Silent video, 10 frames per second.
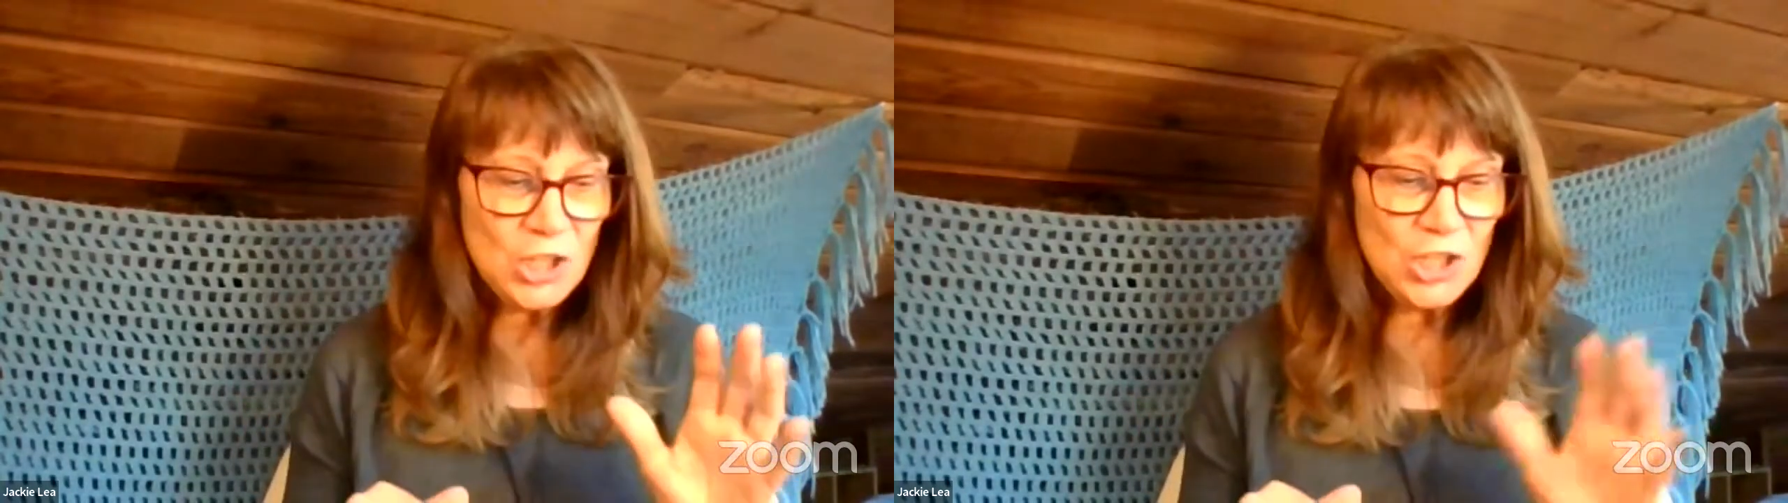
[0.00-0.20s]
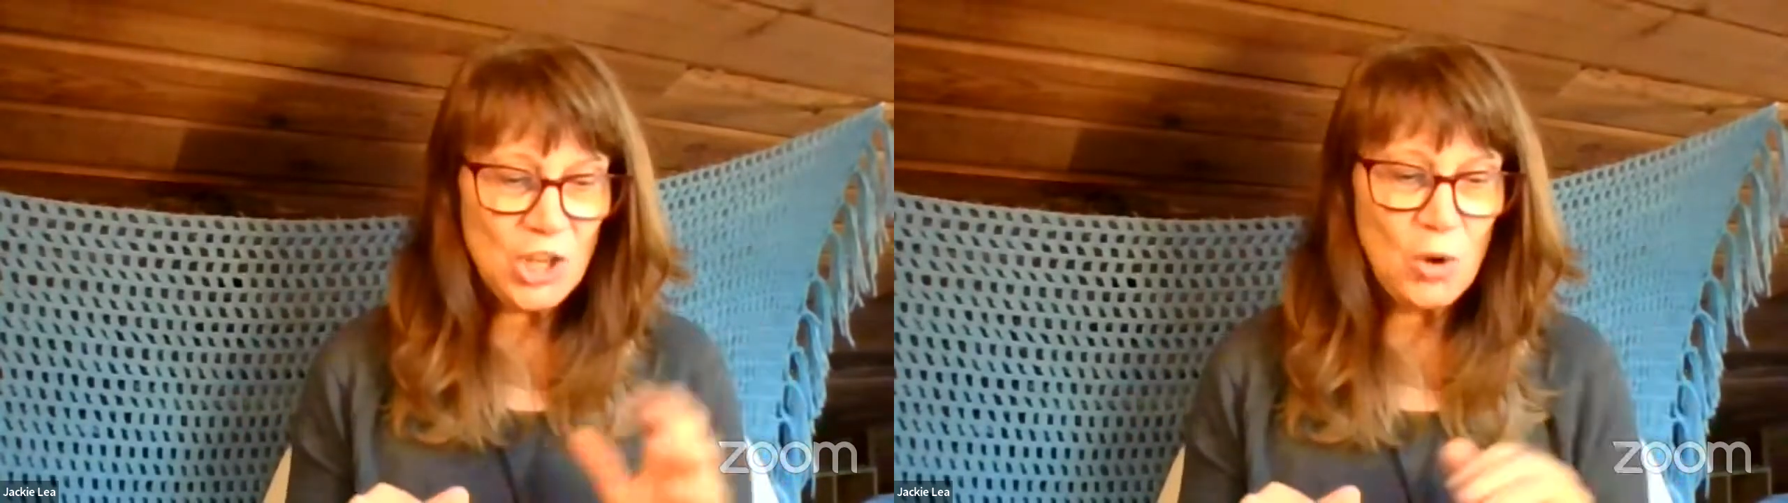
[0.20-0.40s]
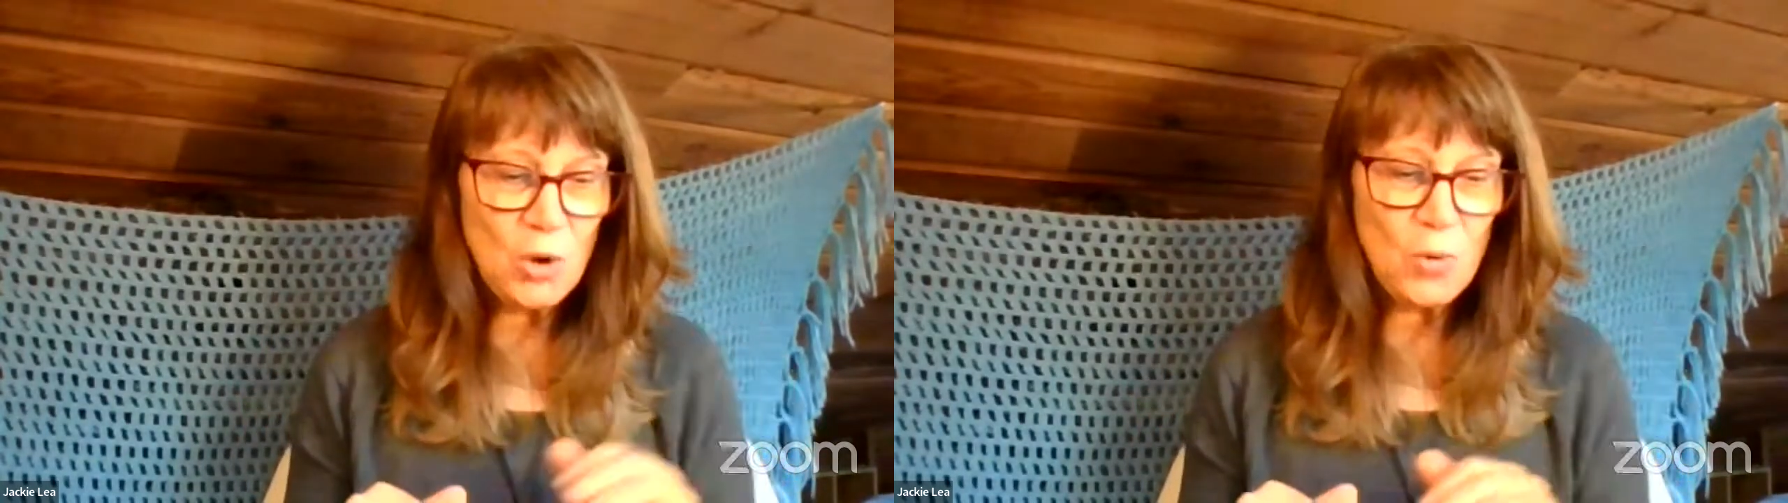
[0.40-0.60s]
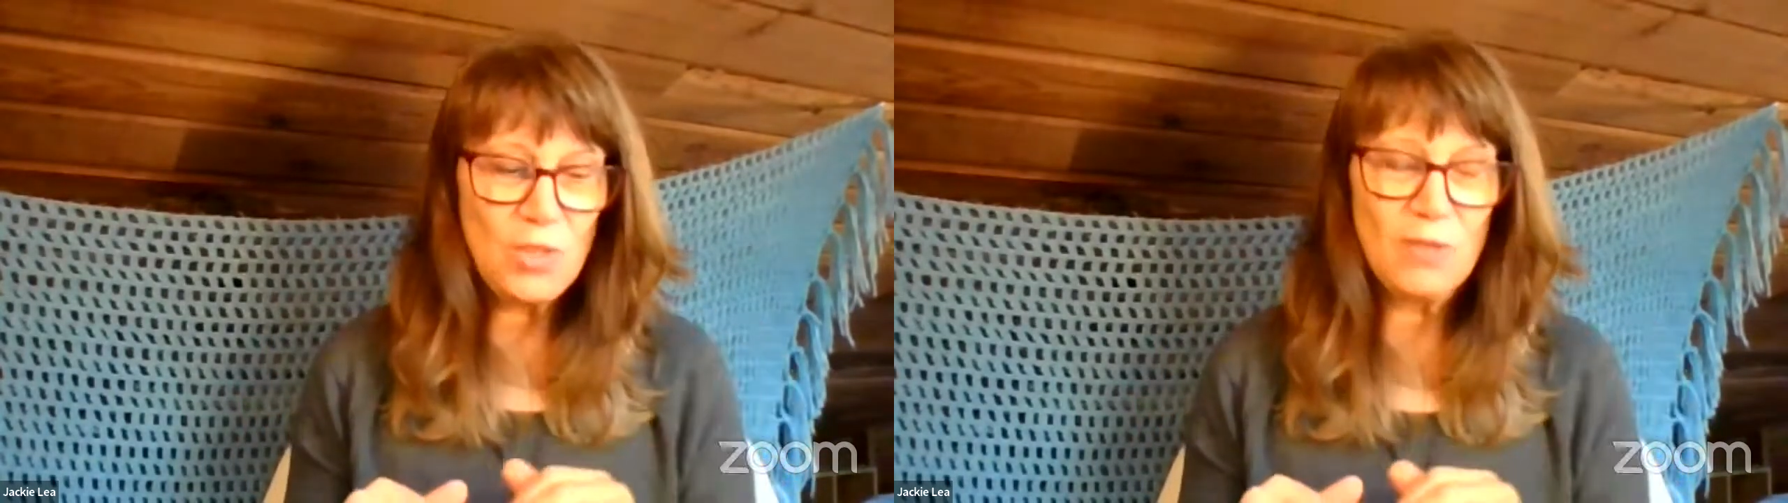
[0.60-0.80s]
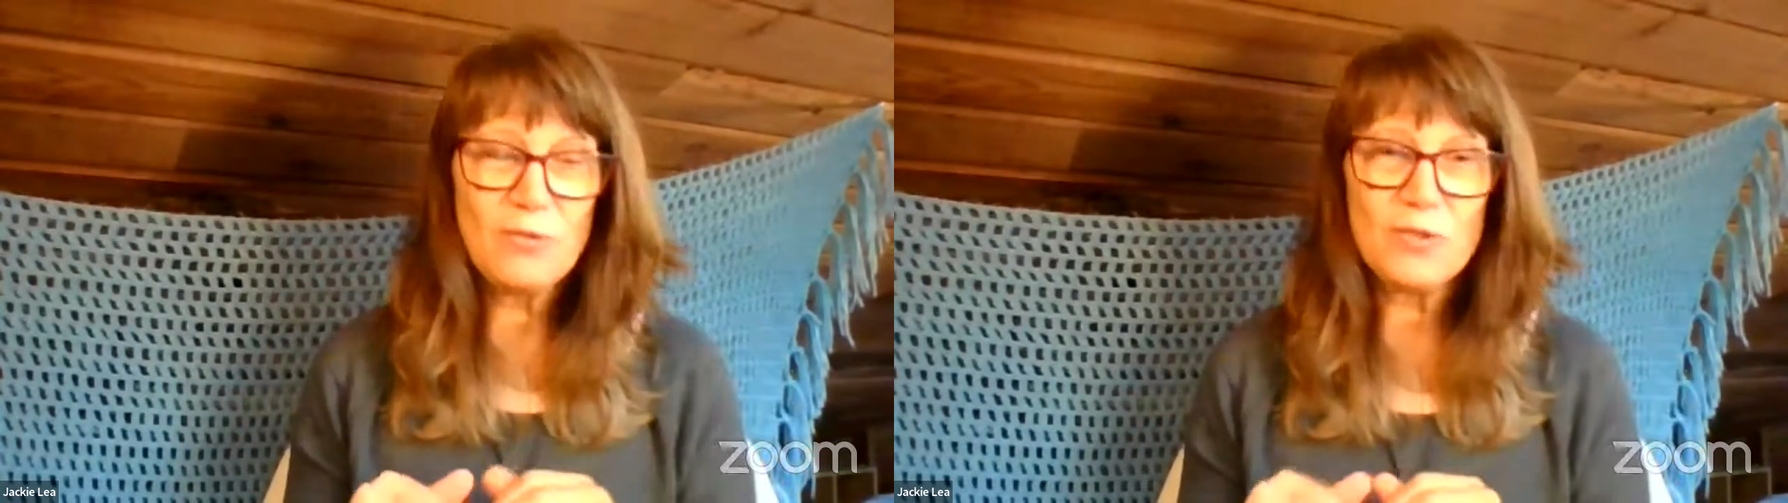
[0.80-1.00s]
So
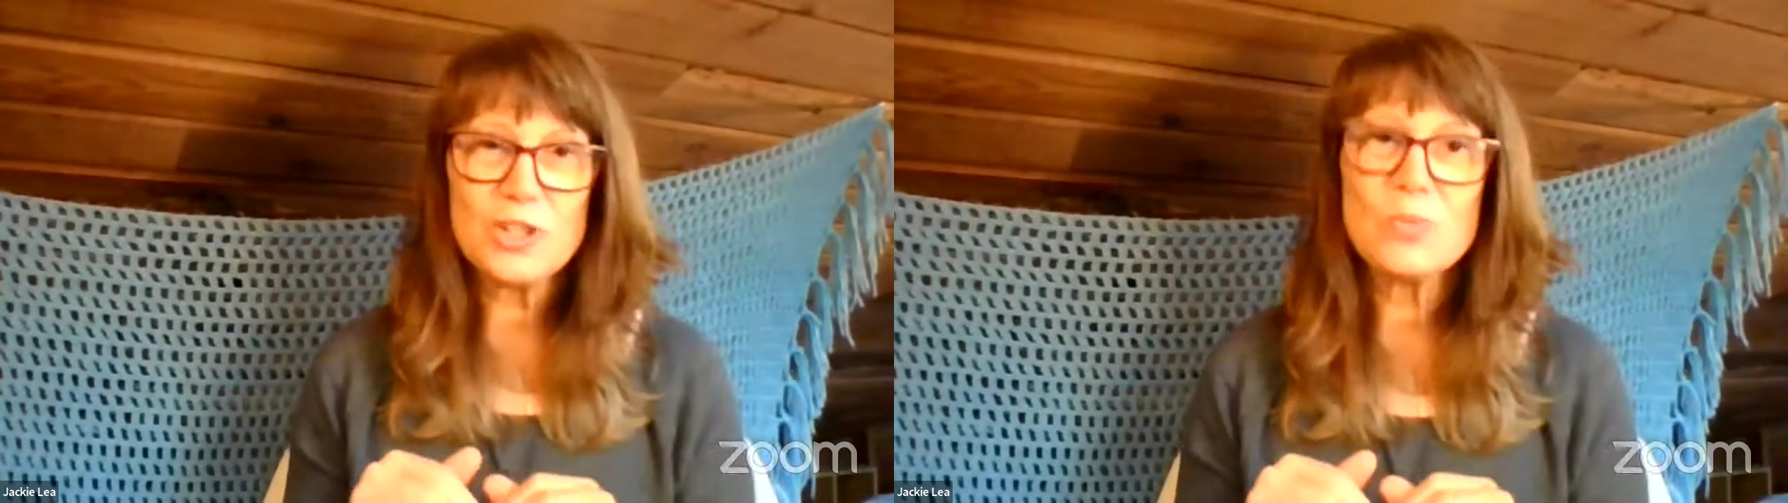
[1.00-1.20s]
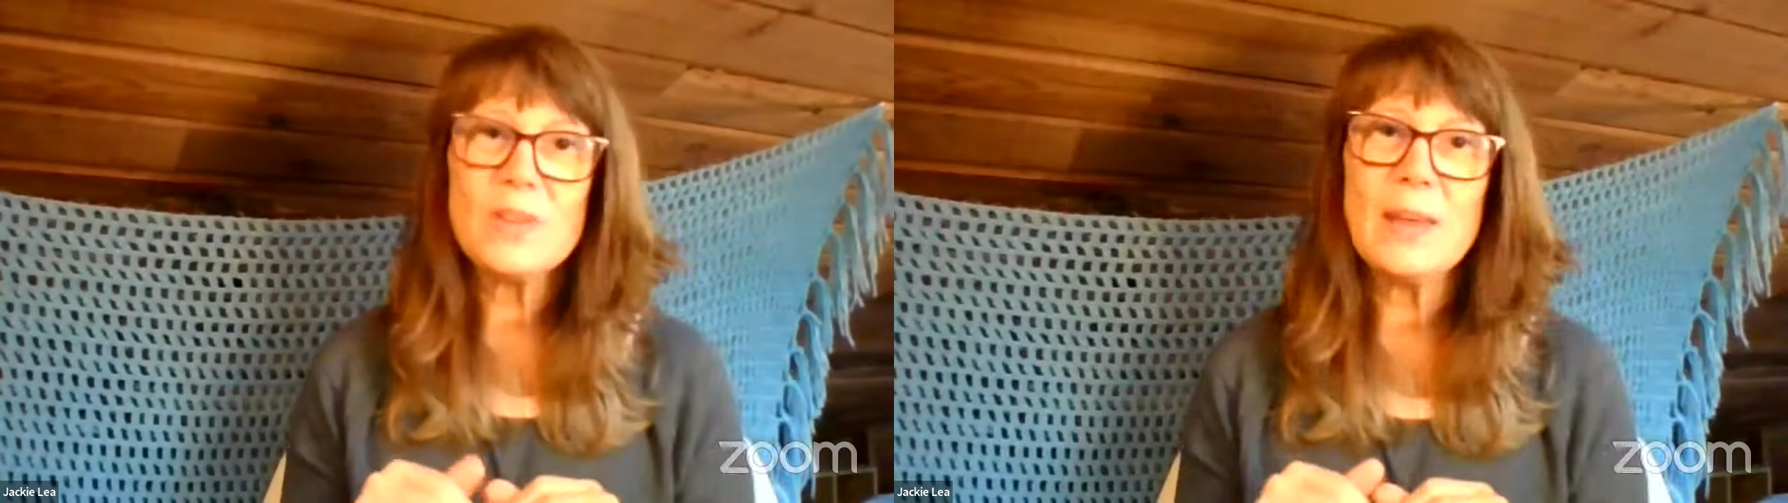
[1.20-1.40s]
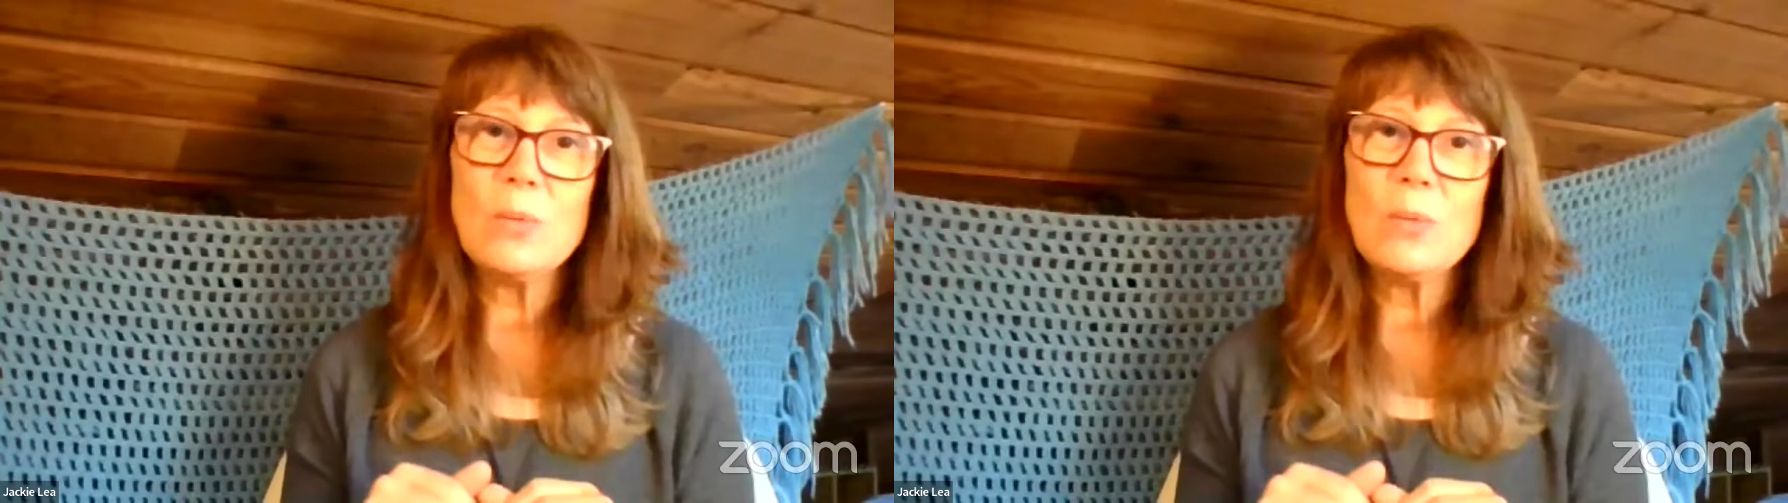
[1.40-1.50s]
the first one